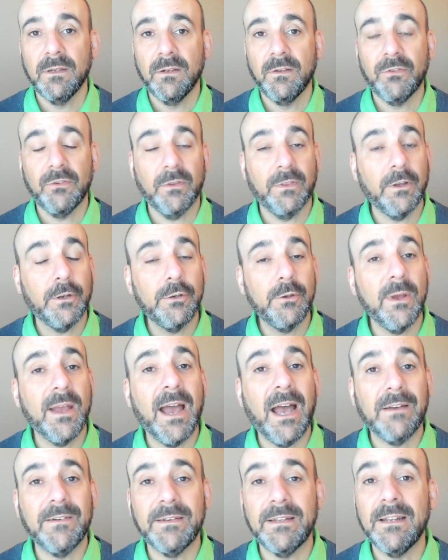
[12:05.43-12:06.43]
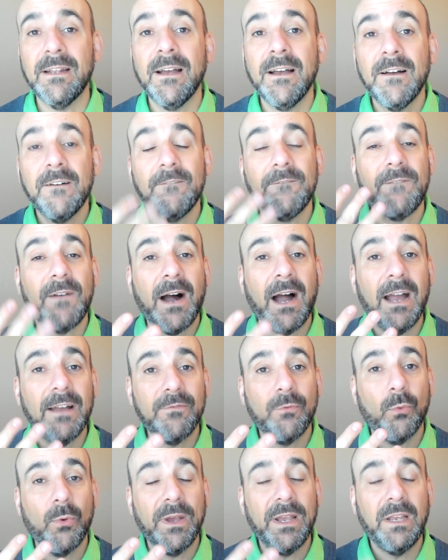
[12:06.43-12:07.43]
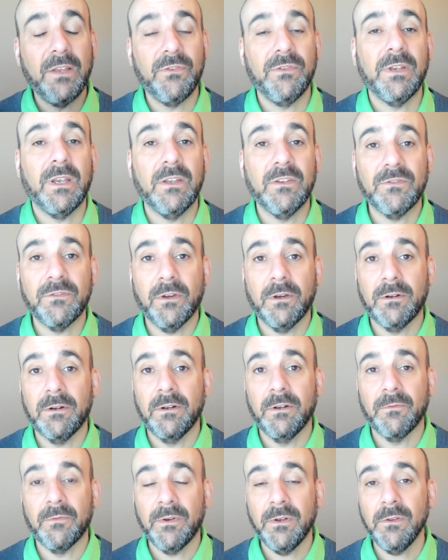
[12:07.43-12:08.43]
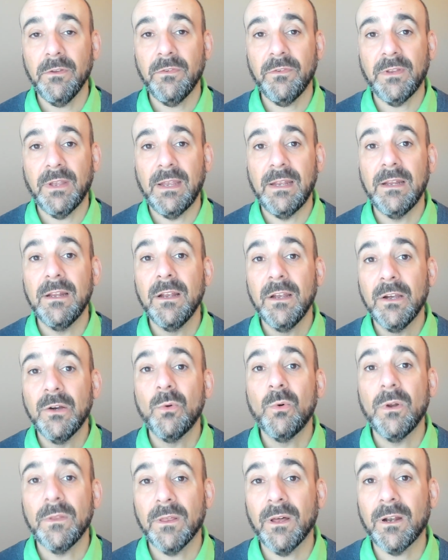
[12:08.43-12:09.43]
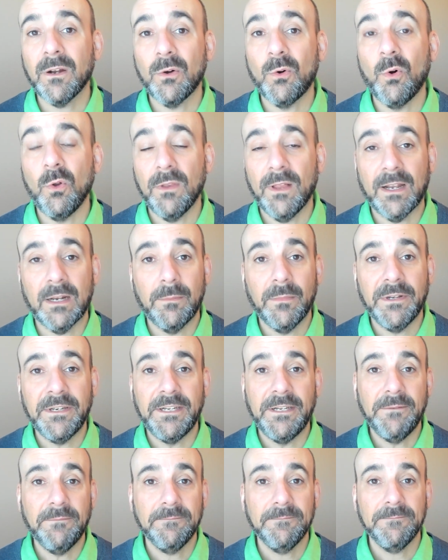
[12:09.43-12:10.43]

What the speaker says: So there you have it, 5 ways to get started in real estate without a whole lot of money.